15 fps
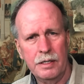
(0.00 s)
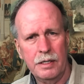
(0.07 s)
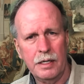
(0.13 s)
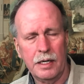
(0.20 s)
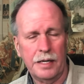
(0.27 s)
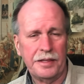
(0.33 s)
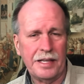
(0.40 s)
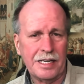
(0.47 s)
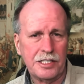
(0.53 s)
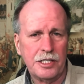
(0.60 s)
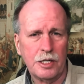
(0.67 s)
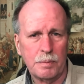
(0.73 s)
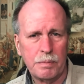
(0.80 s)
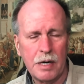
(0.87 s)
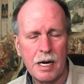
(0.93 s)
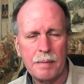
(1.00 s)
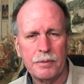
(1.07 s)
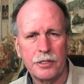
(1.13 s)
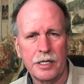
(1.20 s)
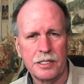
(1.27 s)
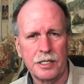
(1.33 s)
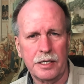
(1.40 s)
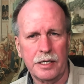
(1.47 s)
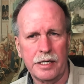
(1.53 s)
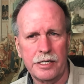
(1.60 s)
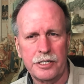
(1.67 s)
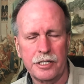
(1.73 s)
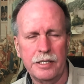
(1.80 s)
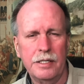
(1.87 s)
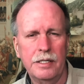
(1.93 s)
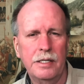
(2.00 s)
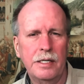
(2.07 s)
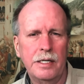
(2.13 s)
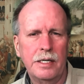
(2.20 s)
That's their proper designation.